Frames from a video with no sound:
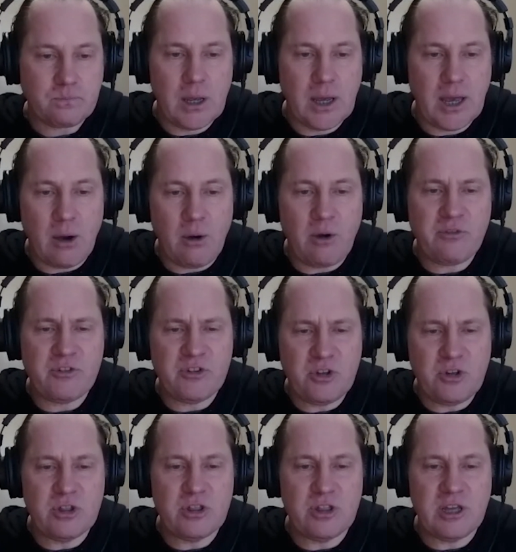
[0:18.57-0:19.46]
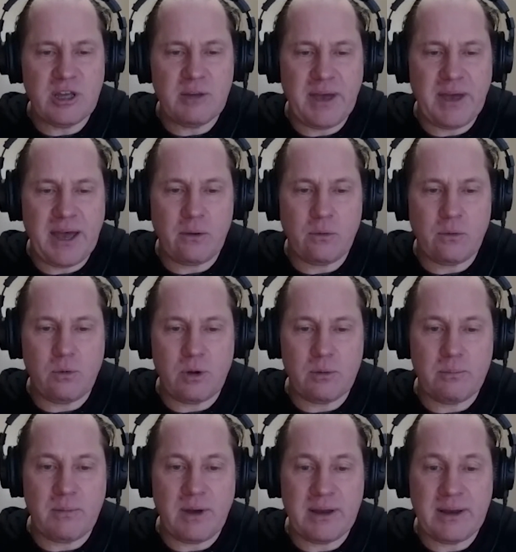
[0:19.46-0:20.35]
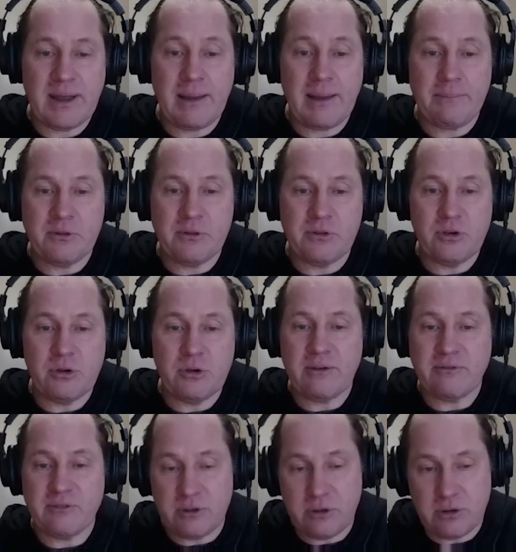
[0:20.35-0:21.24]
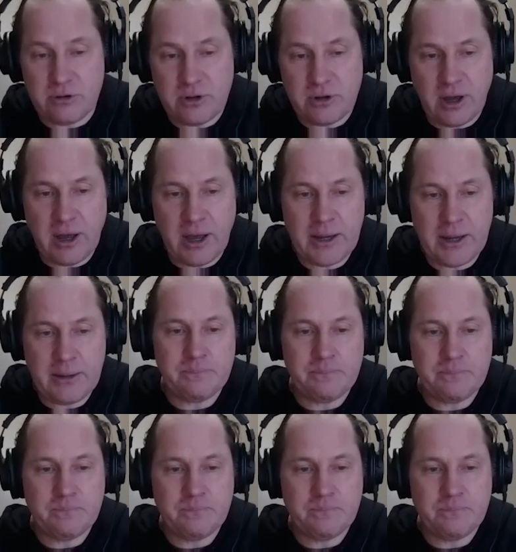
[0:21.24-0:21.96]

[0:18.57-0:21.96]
How often do you think about what might happen to you after you die?